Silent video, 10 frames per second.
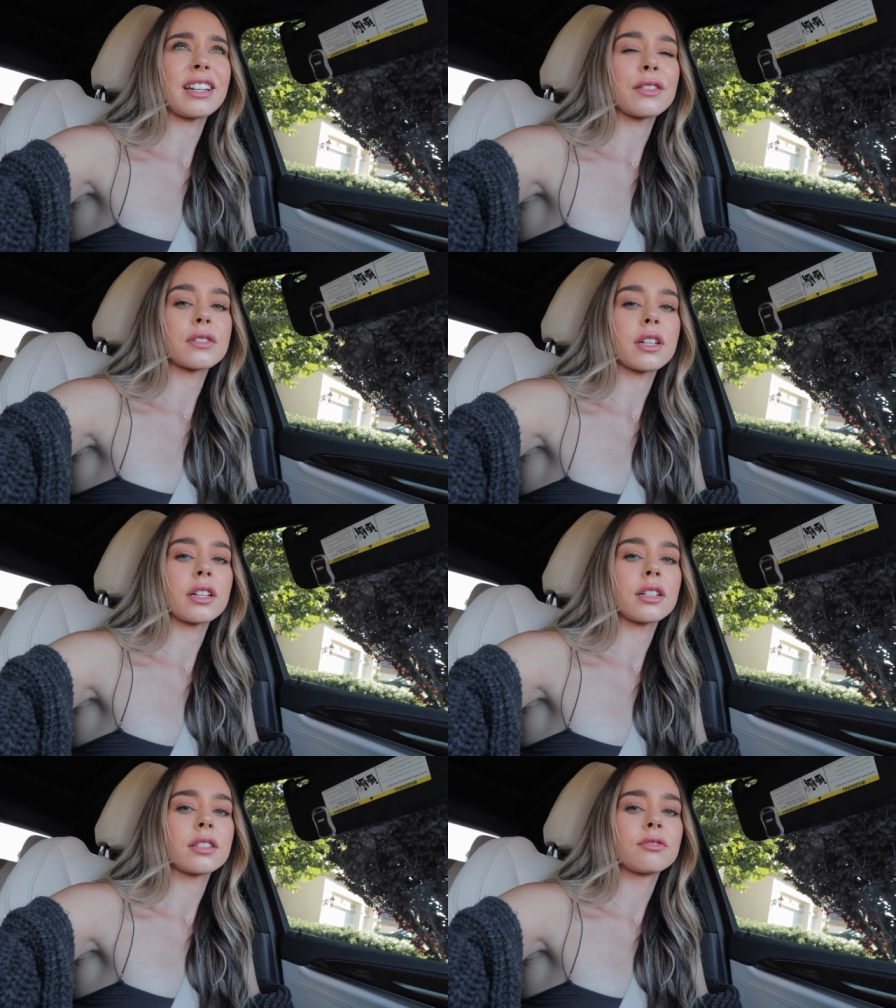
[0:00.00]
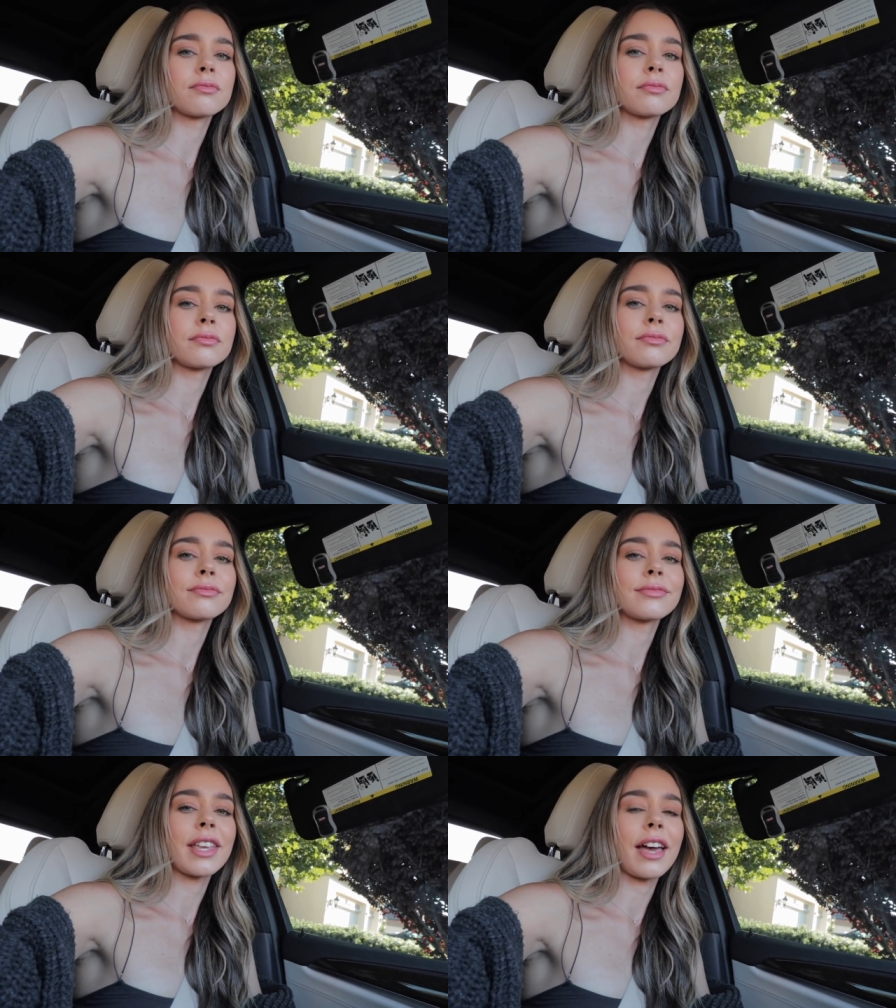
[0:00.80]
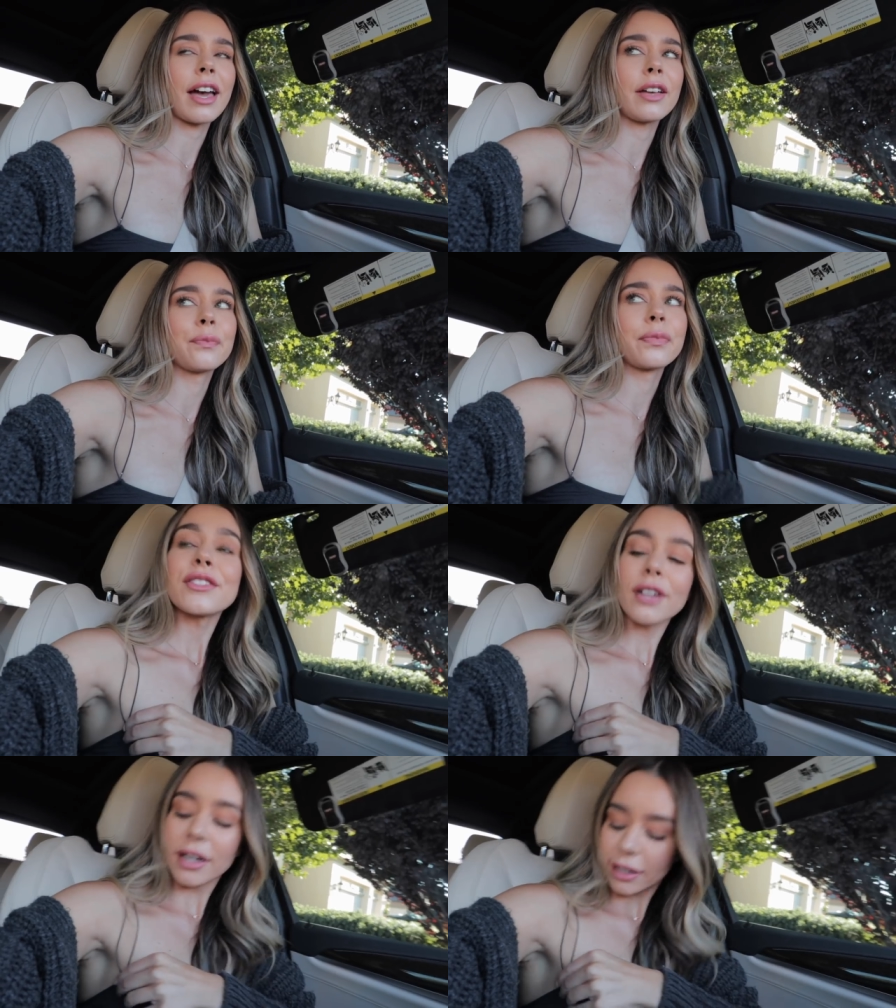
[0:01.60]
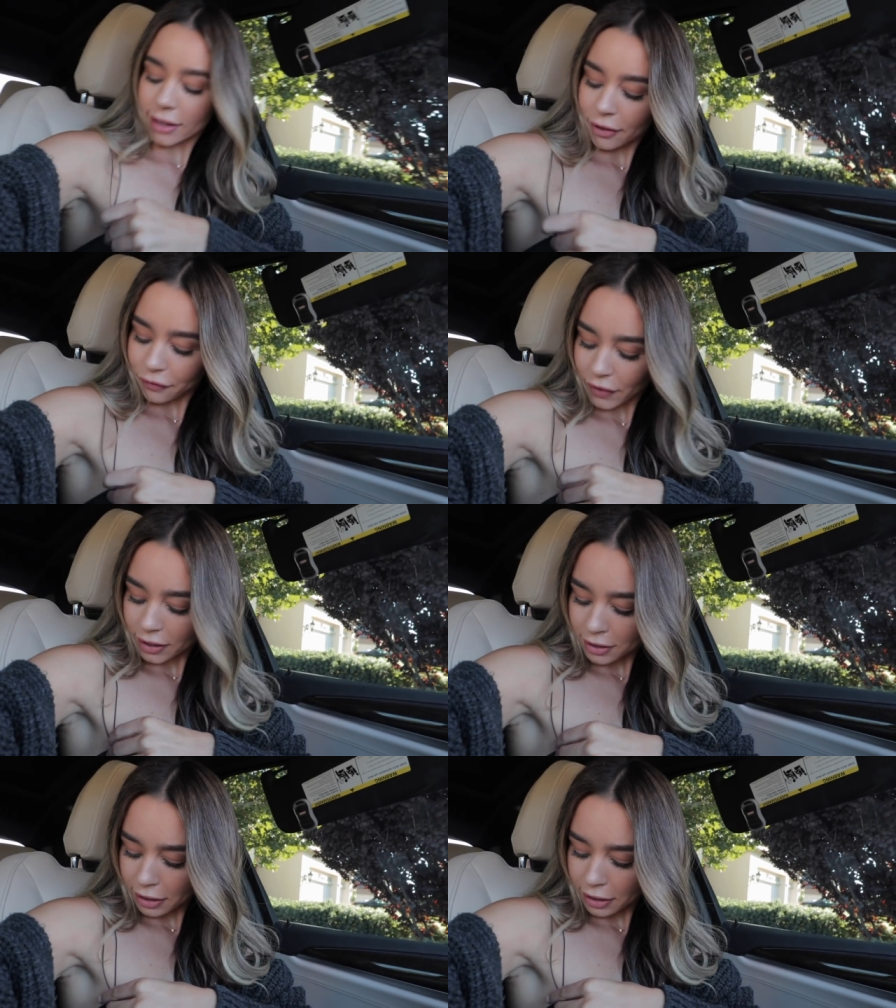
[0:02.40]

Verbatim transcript: And I was like, okay. So gotta get that fixed